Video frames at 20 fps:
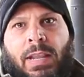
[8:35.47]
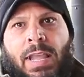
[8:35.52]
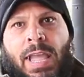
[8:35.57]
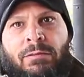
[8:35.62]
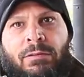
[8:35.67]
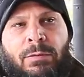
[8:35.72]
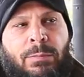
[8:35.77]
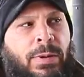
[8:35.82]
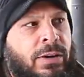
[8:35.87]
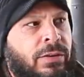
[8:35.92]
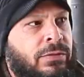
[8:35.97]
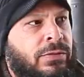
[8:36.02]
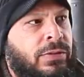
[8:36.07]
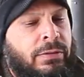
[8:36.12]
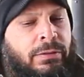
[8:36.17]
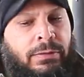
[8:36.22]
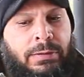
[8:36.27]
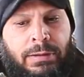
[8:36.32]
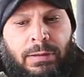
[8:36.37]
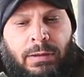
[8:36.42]
have a better view,
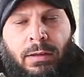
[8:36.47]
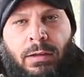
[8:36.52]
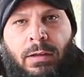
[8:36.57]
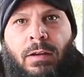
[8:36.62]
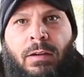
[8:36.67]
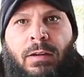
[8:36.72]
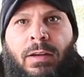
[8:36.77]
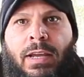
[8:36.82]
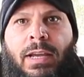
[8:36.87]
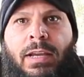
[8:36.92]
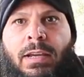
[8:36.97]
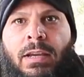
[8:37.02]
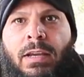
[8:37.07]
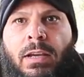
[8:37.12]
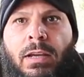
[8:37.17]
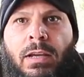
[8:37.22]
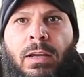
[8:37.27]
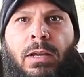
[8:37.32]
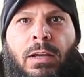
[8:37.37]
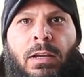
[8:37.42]
okay?
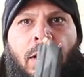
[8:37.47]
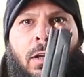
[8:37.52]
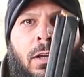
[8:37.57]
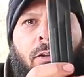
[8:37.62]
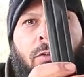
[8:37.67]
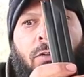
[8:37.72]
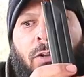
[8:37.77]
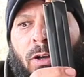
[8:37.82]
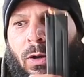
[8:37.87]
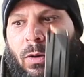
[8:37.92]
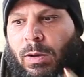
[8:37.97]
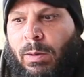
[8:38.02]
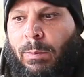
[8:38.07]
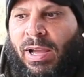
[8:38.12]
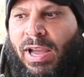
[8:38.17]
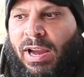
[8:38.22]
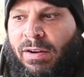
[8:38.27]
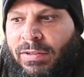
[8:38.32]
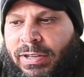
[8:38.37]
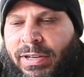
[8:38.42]
So in my
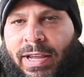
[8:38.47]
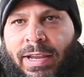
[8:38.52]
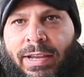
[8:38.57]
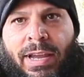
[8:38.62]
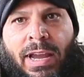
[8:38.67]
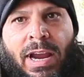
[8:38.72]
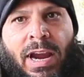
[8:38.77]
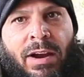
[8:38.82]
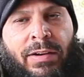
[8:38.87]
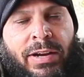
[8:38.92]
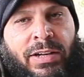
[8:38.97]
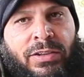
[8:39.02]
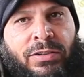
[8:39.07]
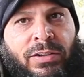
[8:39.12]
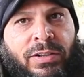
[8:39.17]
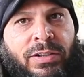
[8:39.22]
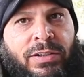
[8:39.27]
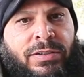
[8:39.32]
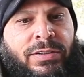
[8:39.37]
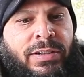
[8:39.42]
everyday carry, as you
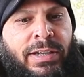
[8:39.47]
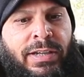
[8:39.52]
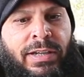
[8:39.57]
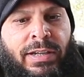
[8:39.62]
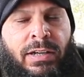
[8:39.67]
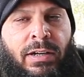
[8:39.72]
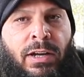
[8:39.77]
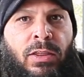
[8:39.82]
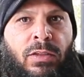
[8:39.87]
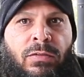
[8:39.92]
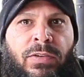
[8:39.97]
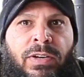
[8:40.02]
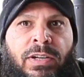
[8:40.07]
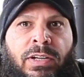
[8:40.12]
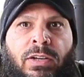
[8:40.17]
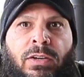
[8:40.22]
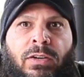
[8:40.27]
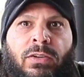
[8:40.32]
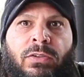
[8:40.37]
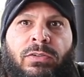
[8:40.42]
can see in other
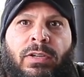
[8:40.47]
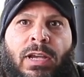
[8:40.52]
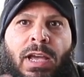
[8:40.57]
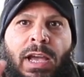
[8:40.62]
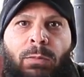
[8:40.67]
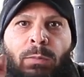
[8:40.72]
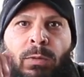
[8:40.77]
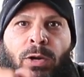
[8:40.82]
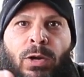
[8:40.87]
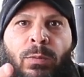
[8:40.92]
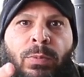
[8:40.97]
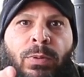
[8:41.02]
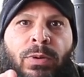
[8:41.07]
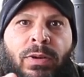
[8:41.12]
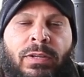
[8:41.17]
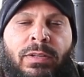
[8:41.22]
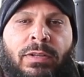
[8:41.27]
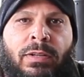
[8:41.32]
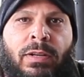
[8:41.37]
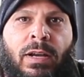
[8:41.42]
videos, I will
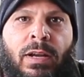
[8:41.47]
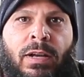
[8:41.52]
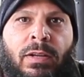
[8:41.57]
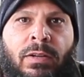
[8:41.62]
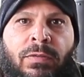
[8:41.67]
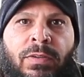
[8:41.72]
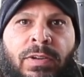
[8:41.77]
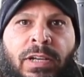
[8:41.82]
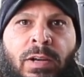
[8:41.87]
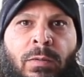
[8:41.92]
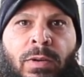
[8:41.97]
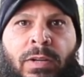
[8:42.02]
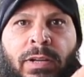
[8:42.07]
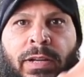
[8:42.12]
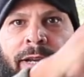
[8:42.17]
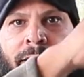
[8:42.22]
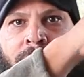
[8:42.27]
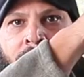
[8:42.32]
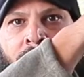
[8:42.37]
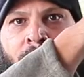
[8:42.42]
put uh, the video in the
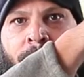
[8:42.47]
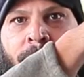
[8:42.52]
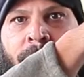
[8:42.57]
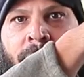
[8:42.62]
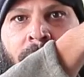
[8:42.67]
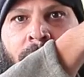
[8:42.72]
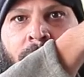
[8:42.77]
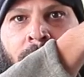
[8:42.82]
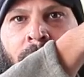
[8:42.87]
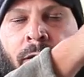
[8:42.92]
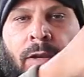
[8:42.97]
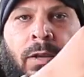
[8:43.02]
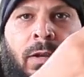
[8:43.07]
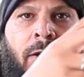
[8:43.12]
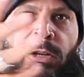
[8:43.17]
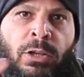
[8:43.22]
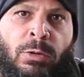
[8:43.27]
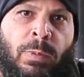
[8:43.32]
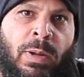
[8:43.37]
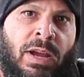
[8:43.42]
link up here.
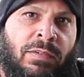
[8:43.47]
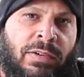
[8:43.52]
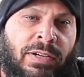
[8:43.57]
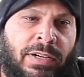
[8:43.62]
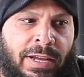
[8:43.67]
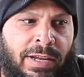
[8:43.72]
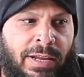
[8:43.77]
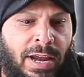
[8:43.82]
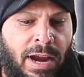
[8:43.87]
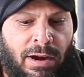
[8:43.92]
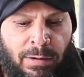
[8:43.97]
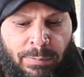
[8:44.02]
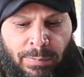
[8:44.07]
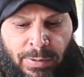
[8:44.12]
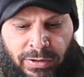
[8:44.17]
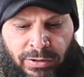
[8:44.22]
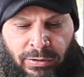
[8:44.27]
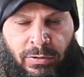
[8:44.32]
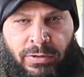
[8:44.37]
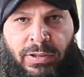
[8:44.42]
My everyday carry
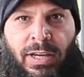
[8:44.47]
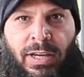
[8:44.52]
pistol is